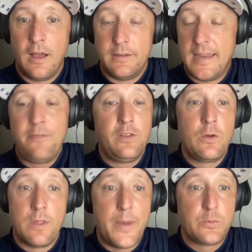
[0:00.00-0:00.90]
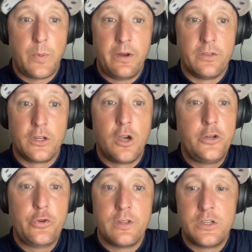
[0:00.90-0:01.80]
definitely with the best player in the
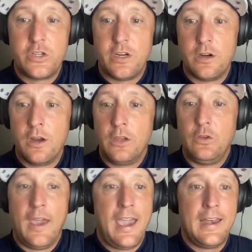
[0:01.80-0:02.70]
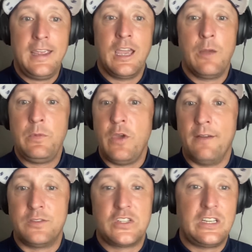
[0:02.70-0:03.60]
country this year. You had him. You
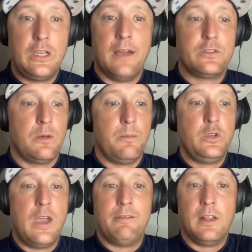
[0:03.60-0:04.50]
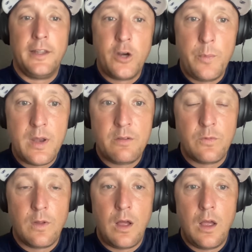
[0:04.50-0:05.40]
have a little bit
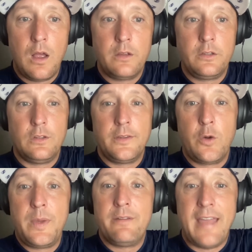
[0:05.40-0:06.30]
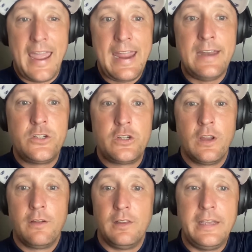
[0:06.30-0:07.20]
of age
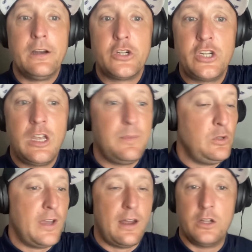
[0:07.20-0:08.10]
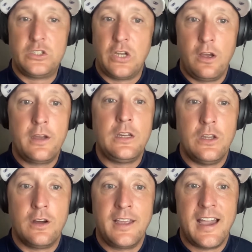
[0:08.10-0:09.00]
leadership. You got a ton of
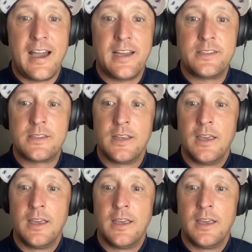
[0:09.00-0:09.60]
young guys.